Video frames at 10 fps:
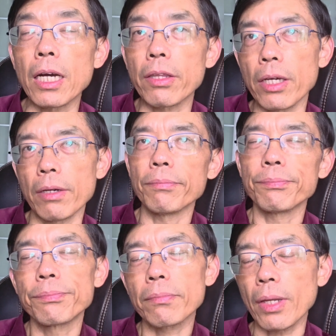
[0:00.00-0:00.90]
the
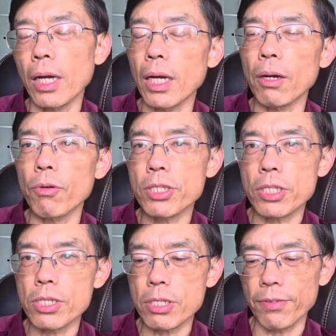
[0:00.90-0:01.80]

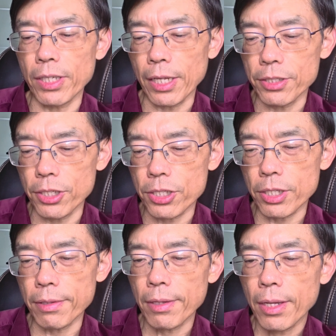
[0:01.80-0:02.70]
Western
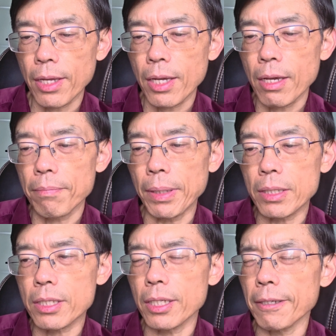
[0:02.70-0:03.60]
civilization.
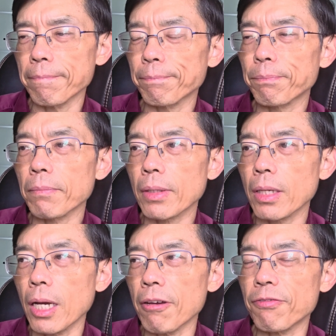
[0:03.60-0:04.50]
But
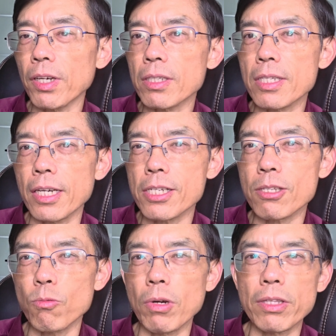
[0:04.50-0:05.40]
I found there is
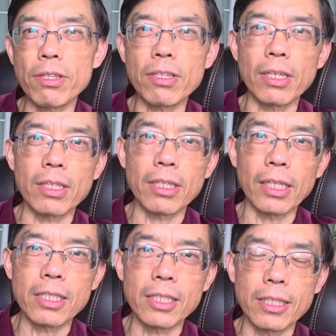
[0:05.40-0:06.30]
one thing that